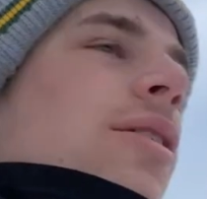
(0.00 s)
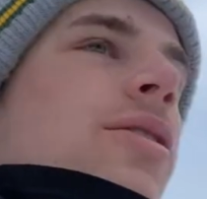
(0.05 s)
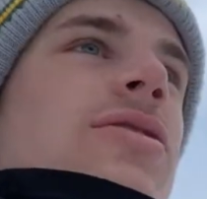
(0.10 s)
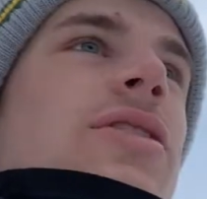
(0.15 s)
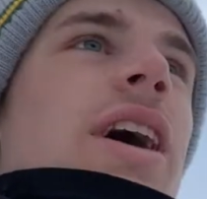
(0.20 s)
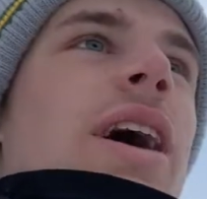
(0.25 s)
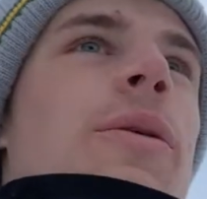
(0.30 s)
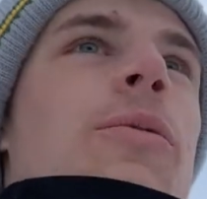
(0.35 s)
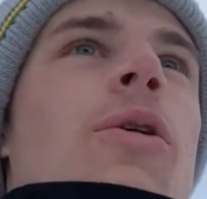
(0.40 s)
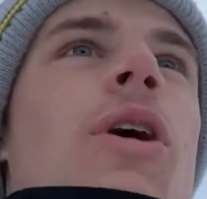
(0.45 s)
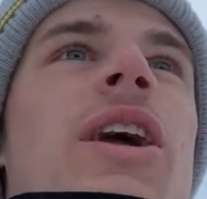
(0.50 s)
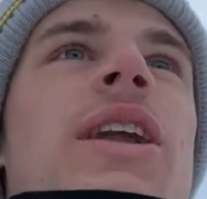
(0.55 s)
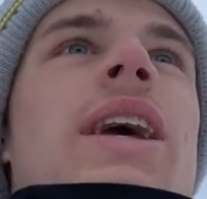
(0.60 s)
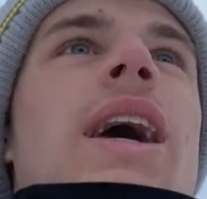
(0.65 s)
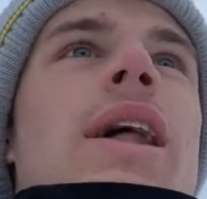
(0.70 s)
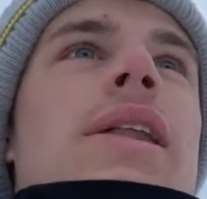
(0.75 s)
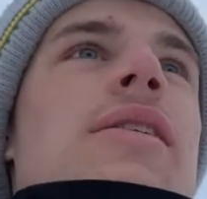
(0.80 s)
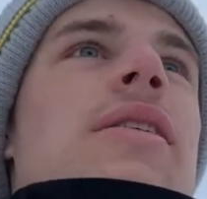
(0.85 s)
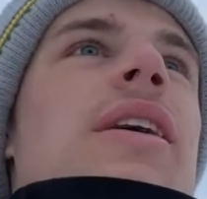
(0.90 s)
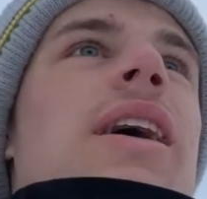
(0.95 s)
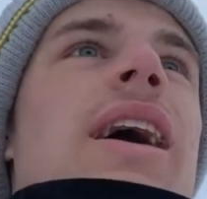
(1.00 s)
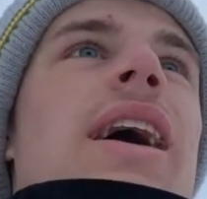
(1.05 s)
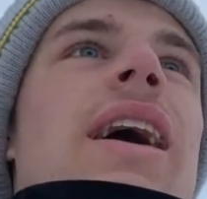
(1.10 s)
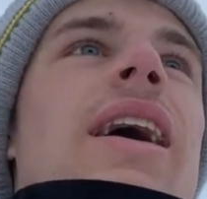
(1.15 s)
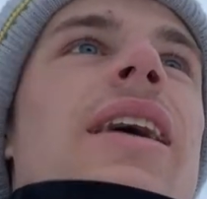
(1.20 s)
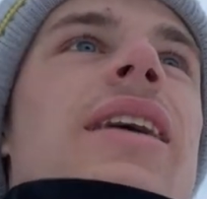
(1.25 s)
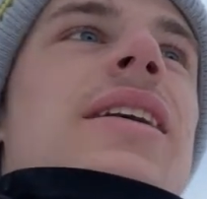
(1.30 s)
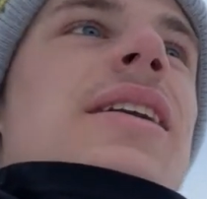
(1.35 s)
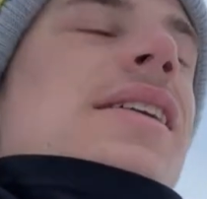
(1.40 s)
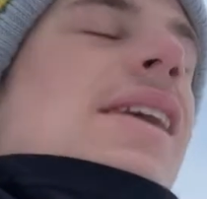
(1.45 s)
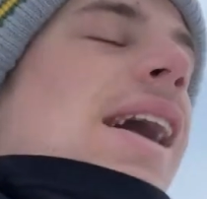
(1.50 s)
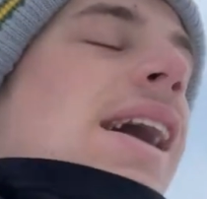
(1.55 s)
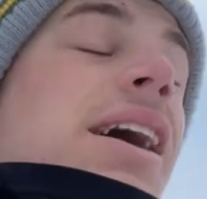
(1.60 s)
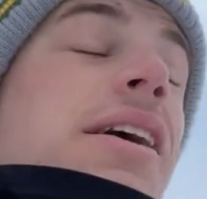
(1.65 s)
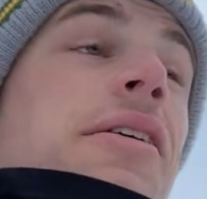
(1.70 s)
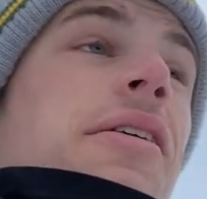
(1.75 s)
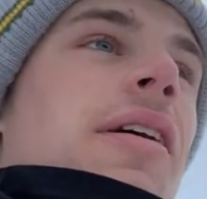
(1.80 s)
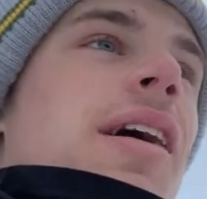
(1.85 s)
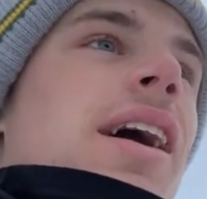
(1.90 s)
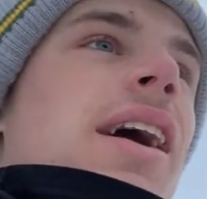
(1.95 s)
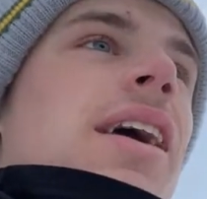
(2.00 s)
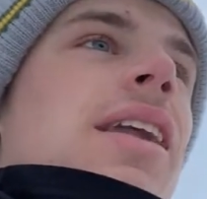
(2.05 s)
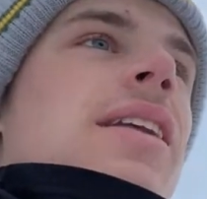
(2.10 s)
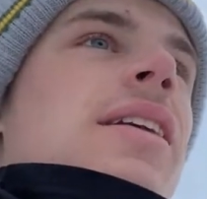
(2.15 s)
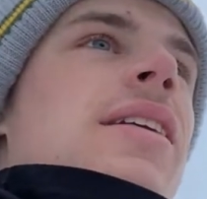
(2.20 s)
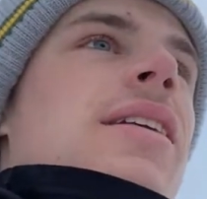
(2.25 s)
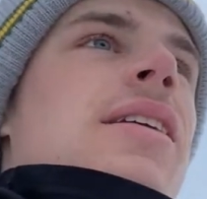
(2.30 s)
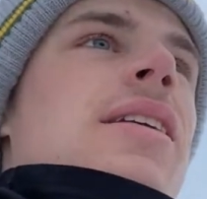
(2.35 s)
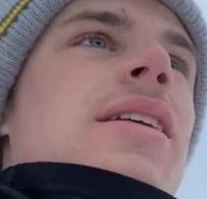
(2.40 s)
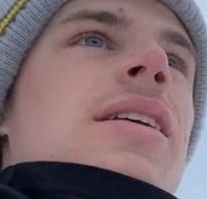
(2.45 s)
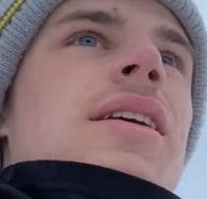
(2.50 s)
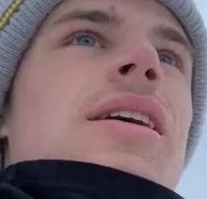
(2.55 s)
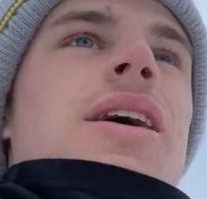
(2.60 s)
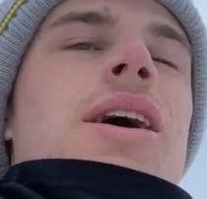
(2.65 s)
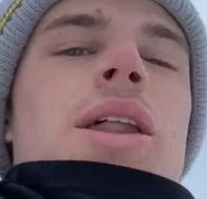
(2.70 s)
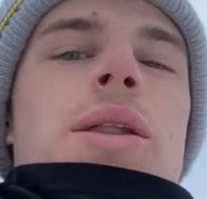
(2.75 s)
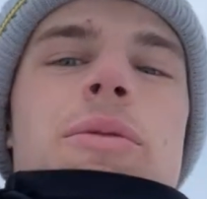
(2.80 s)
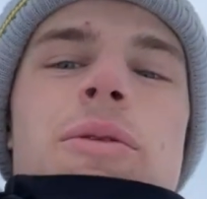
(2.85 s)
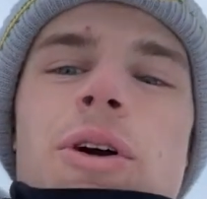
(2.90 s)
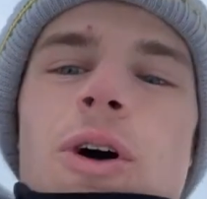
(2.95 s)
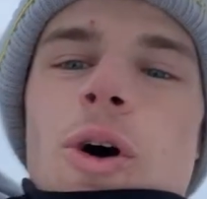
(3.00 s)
Tried one yesterday, not great. So we're